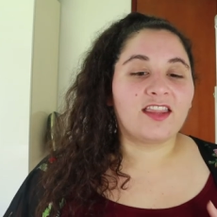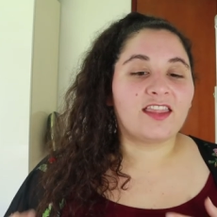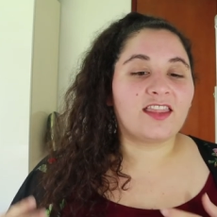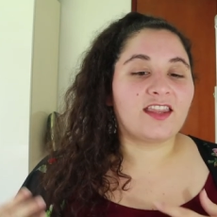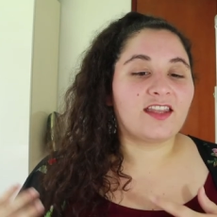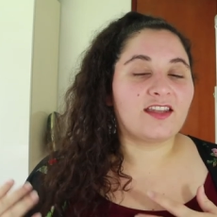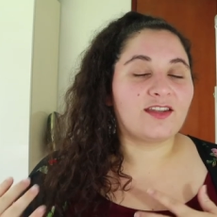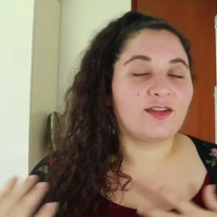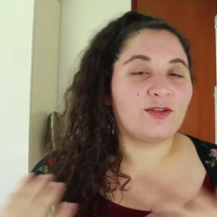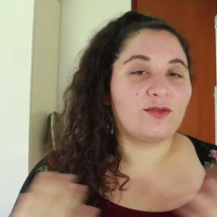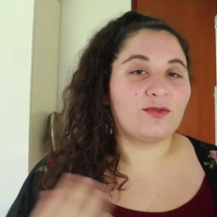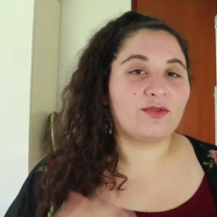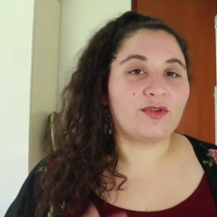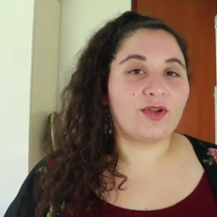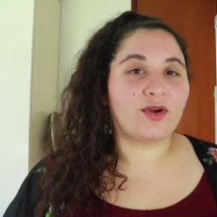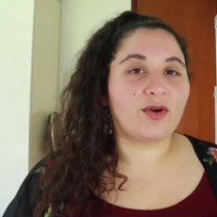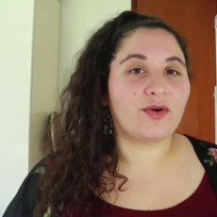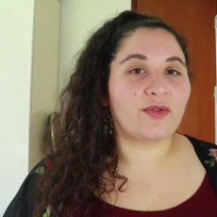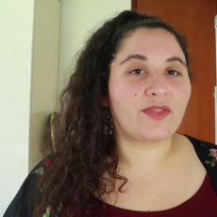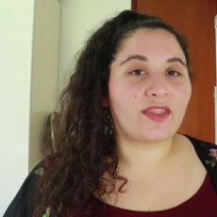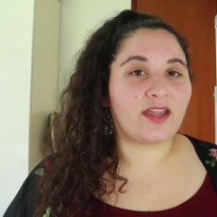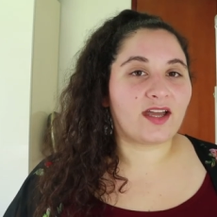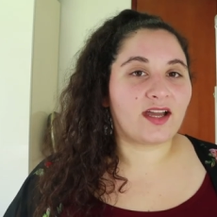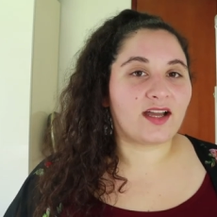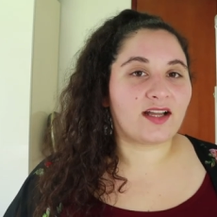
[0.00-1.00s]
then you
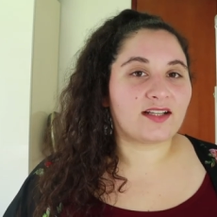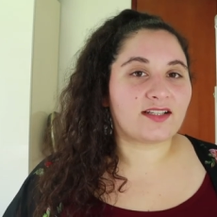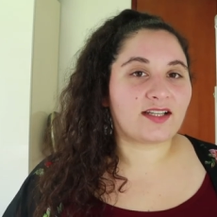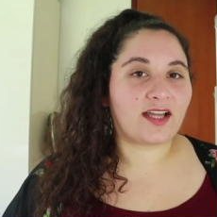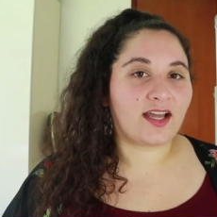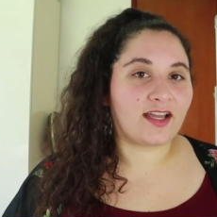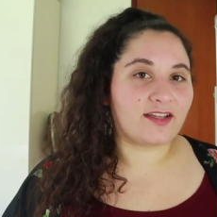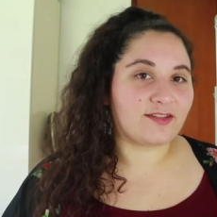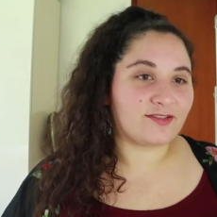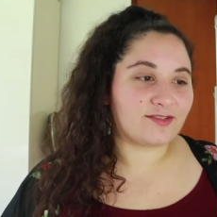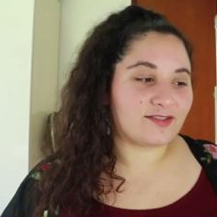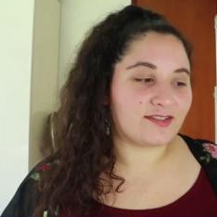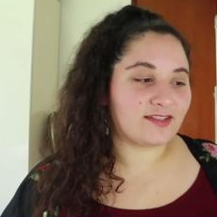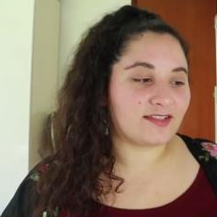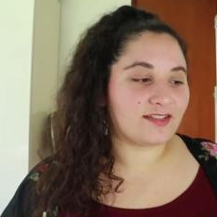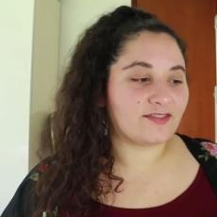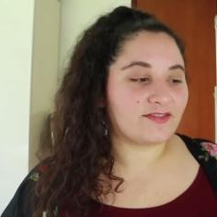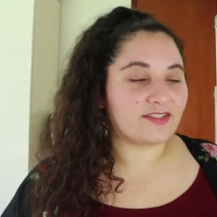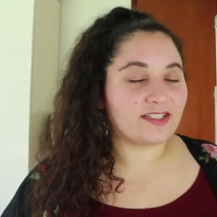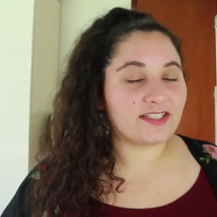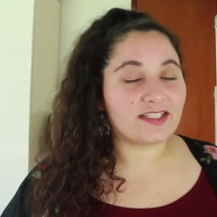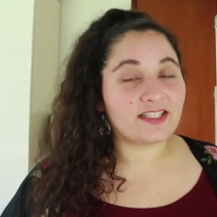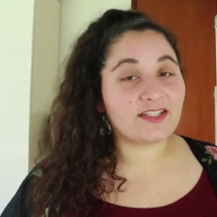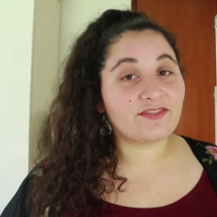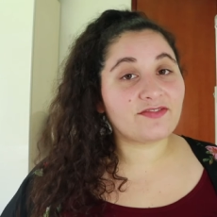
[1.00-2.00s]
know that I used to live
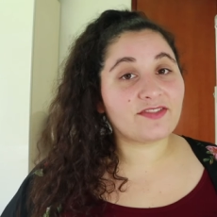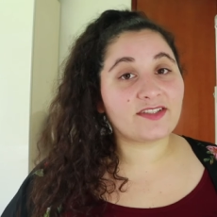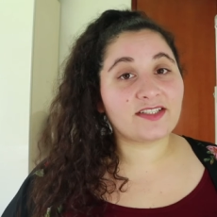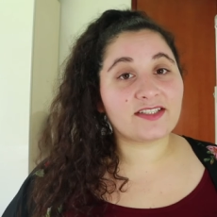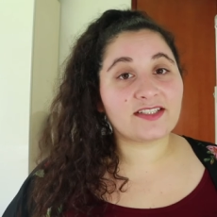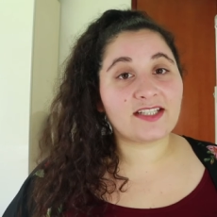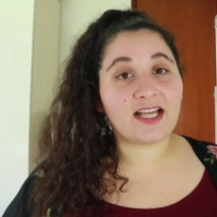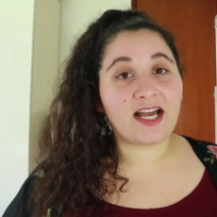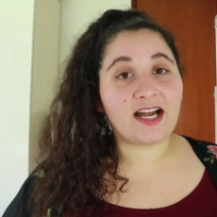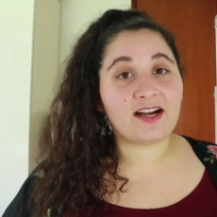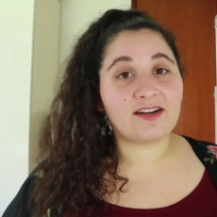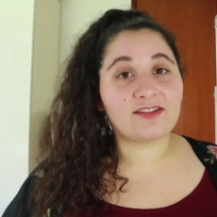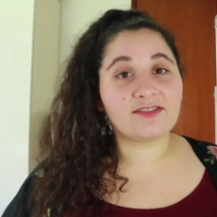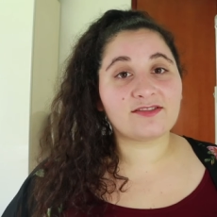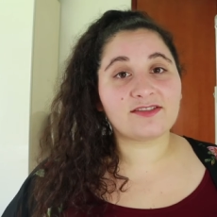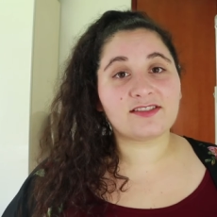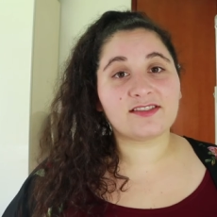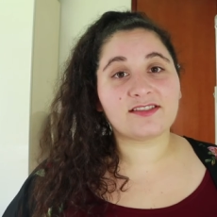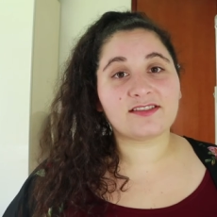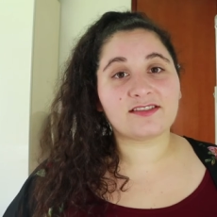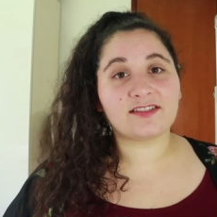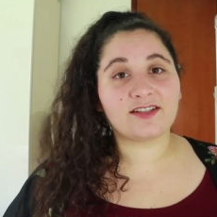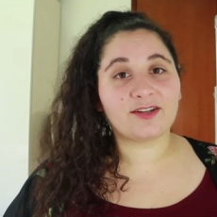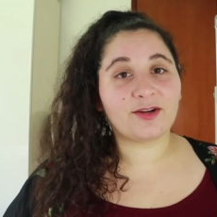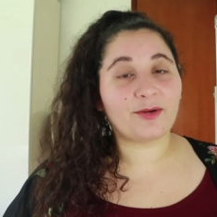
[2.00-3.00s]
in a different
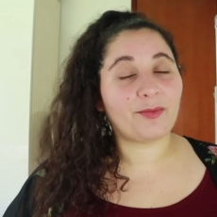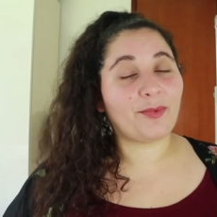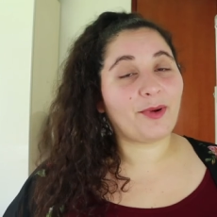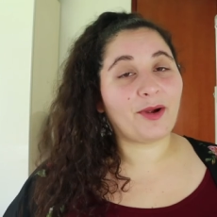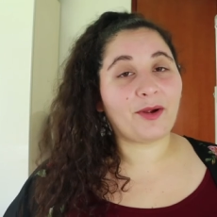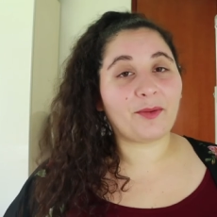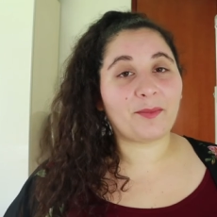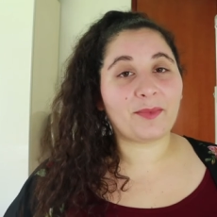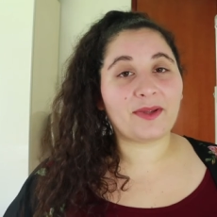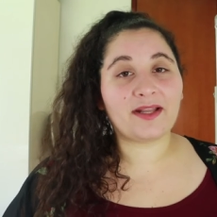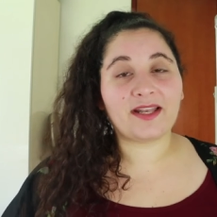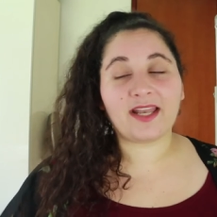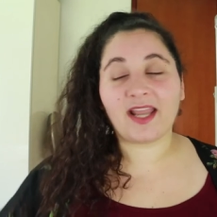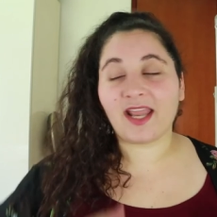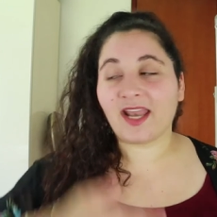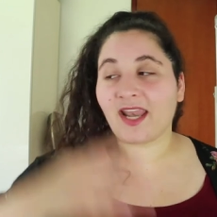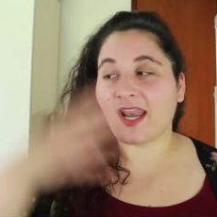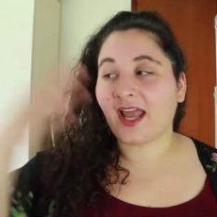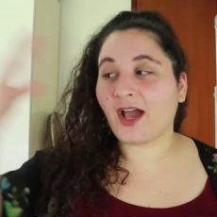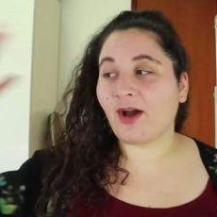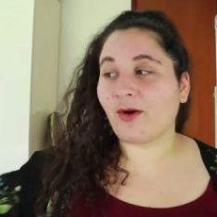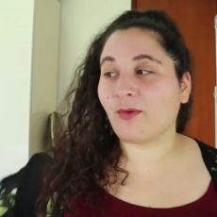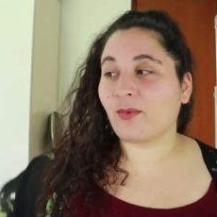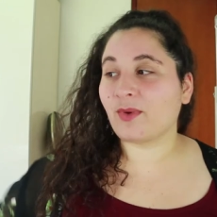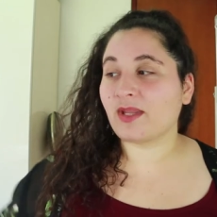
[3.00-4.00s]
house or apartment and
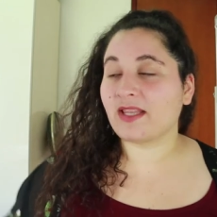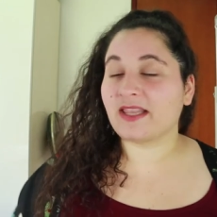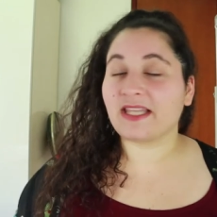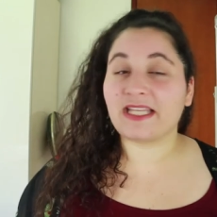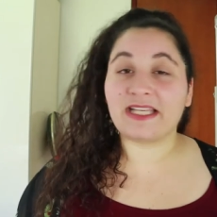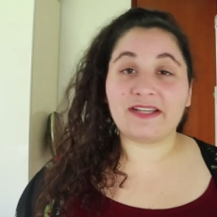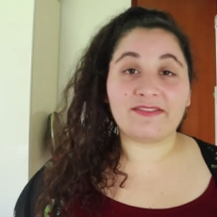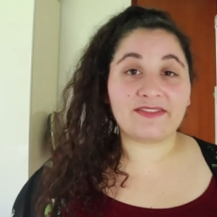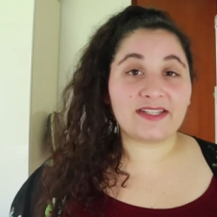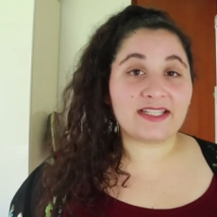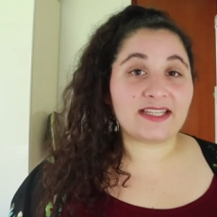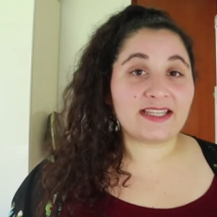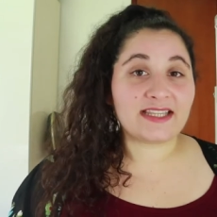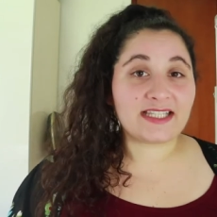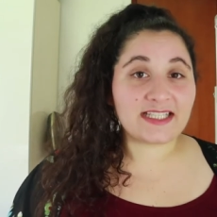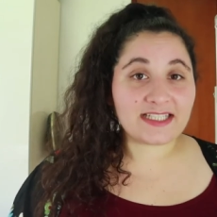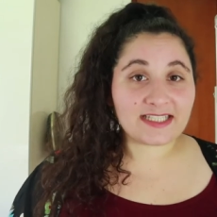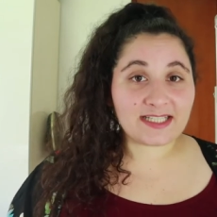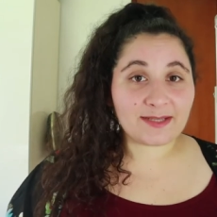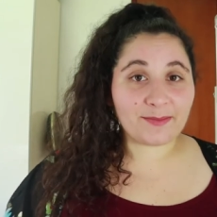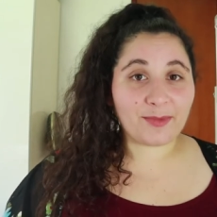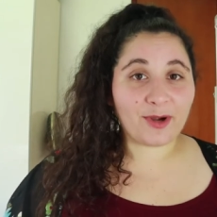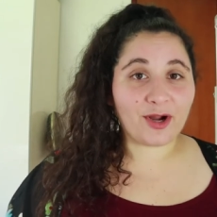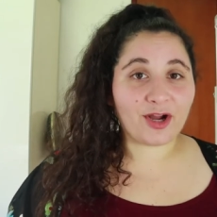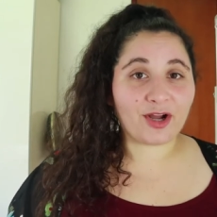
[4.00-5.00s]
now we live in this
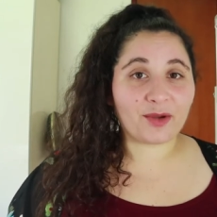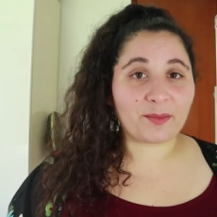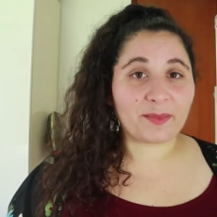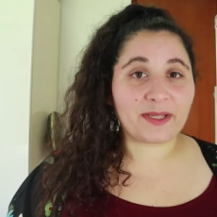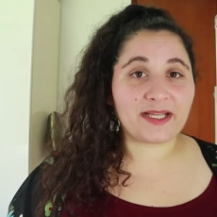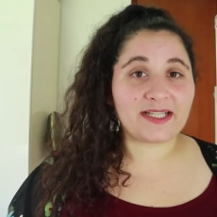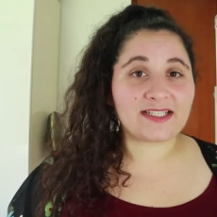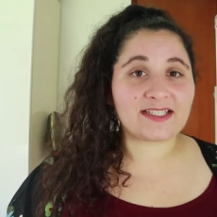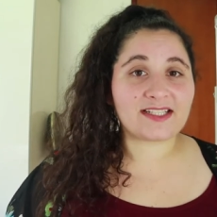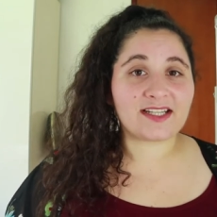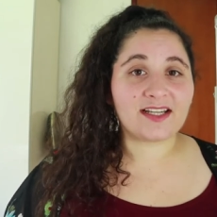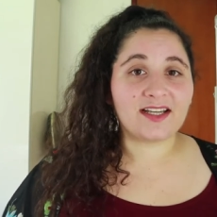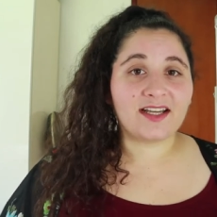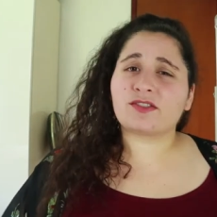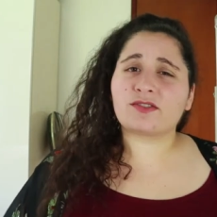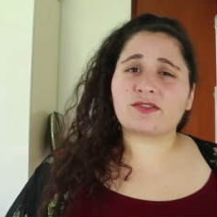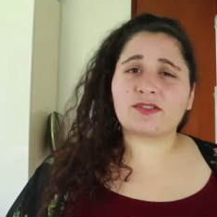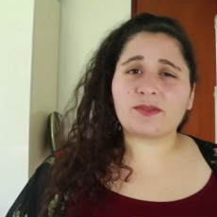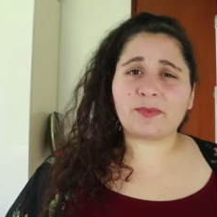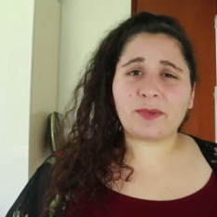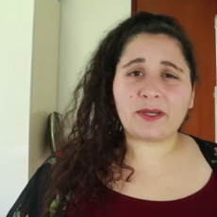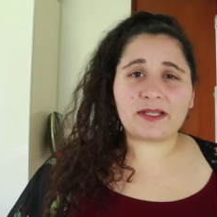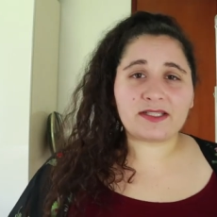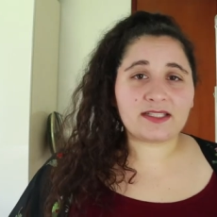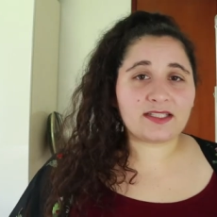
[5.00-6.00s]
apartment. So
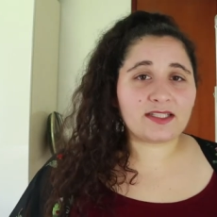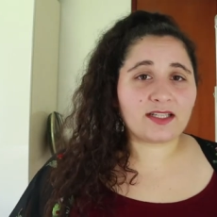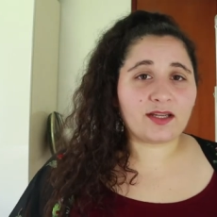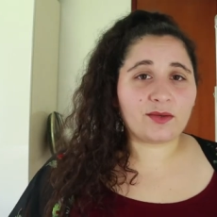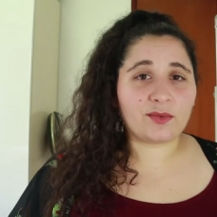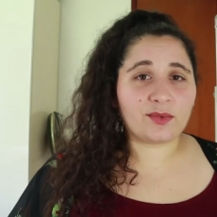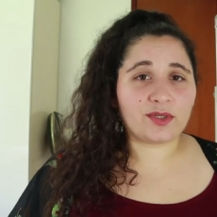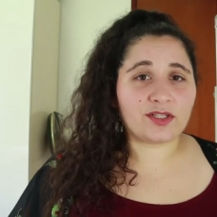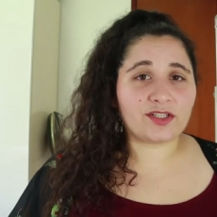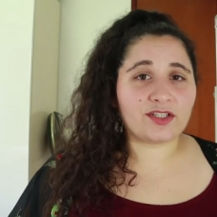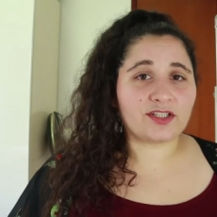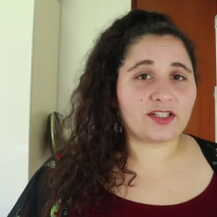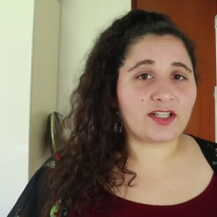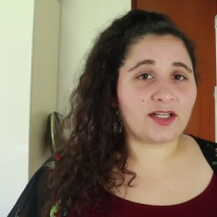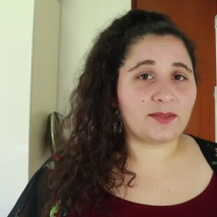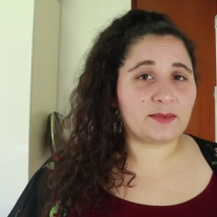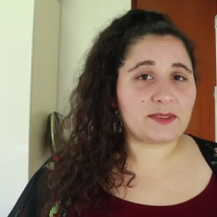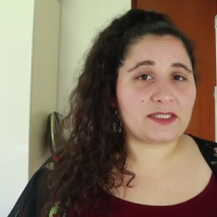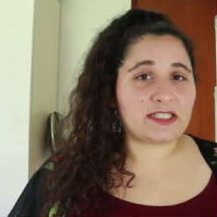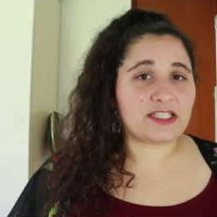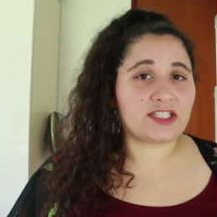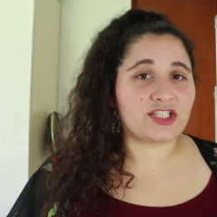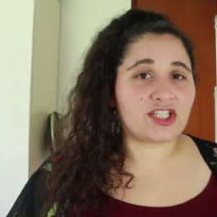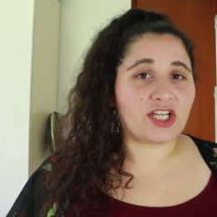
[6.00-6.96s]
depending on what you're coming to